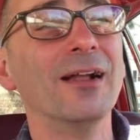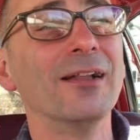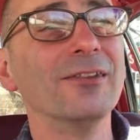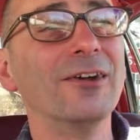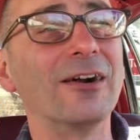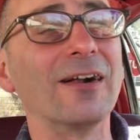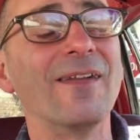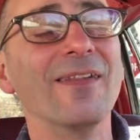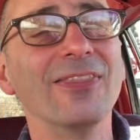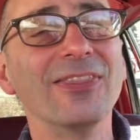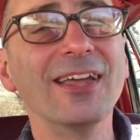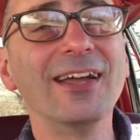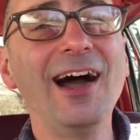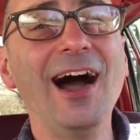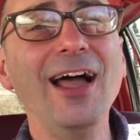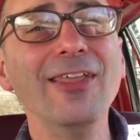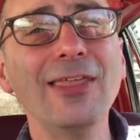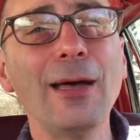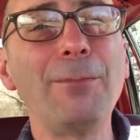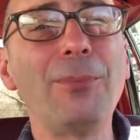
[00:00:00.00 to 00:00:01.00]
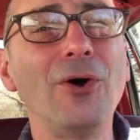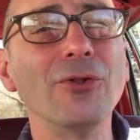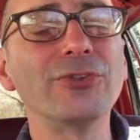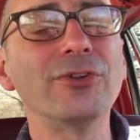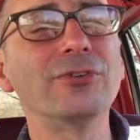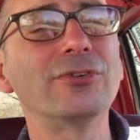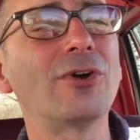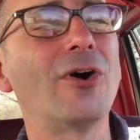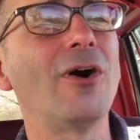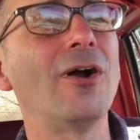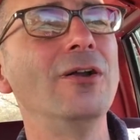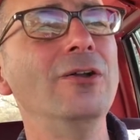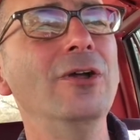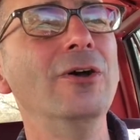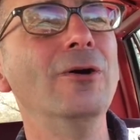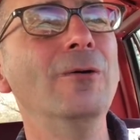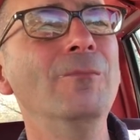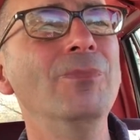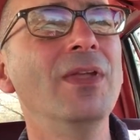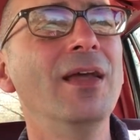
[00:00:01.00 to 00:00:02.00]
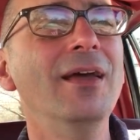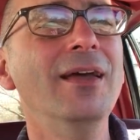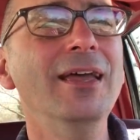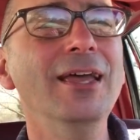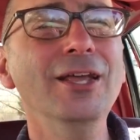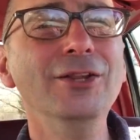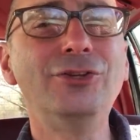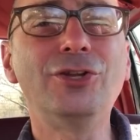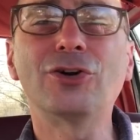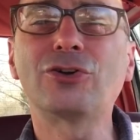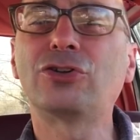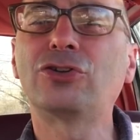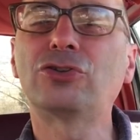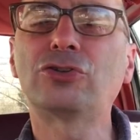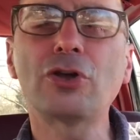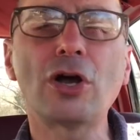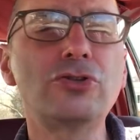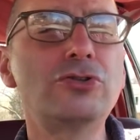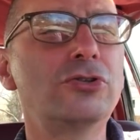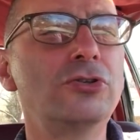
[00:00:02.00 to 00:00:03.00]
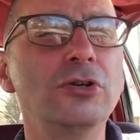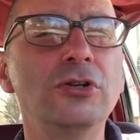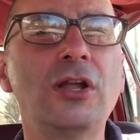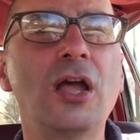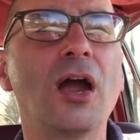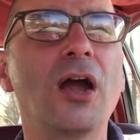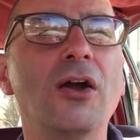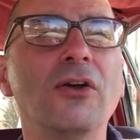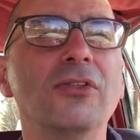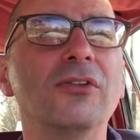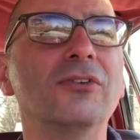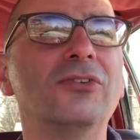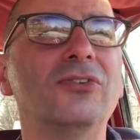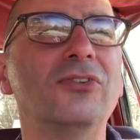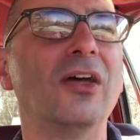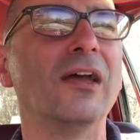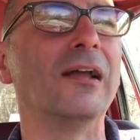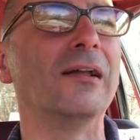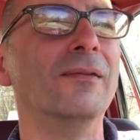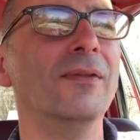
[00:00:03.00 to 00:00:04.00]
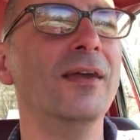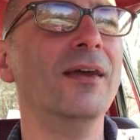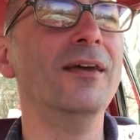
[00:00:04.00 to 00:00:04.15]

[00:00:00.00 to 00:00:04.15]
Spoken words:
Look, the guy that bought this car new, he took such good care of this thing.